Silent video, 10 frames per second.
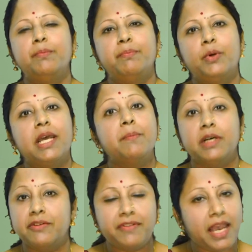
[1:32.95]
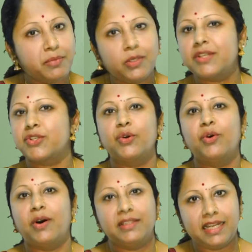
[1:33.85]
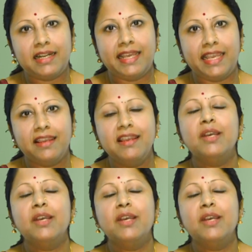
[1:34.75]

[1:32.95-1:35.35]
put up a fabulous show on that day